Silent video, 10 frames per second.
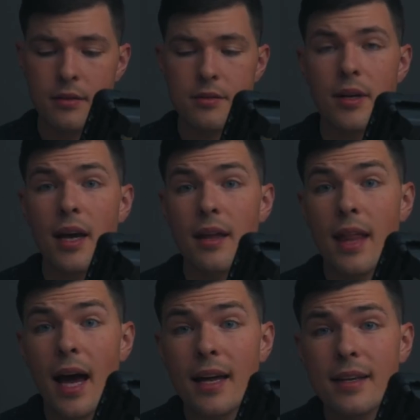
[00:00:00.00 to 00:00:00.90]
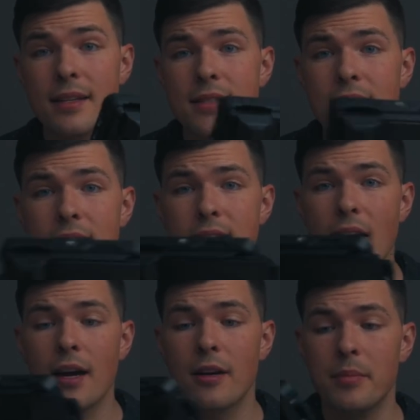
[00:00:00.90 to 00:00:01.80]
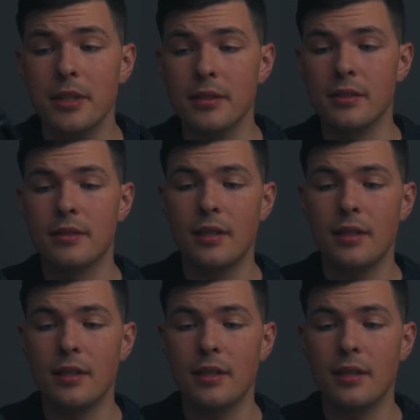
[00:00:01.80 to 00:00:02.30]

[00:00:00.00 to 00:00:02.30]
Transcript: So yeah, that is the entire build.